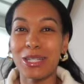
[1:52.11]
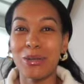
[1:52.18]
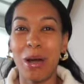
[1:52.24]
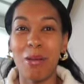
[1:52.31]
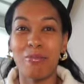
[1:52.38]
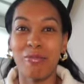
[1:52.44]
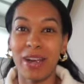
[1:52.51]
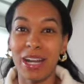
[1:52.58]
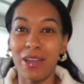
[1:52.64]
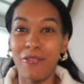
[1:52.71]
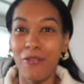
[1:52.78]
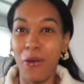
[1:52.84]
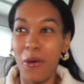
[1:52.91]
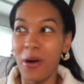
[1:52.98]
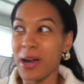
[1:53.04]
So I'm ready
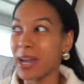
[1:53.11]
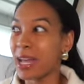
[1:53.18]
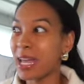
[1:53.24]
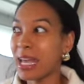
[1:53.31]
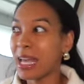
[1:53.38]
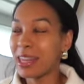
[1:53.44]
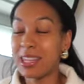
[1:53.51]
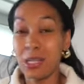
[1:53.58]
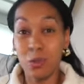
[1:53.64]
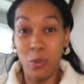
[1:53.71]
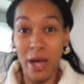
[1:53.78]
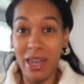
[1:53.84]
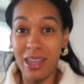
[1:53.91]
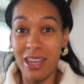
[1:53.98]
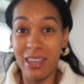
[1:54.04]
for this
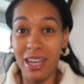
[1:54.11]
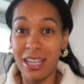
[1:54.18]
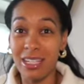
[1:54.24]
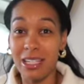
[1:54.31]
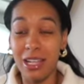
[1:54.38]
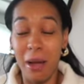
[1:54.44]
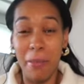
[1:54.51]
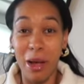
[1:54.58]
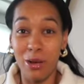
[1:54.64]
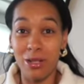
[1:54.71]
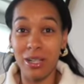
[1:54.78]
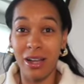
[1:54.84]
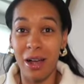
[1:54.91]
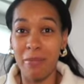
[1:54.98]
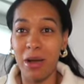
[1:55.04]
weather that's about
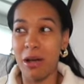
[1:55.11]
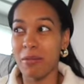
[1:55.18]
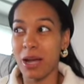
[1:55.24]
to come up.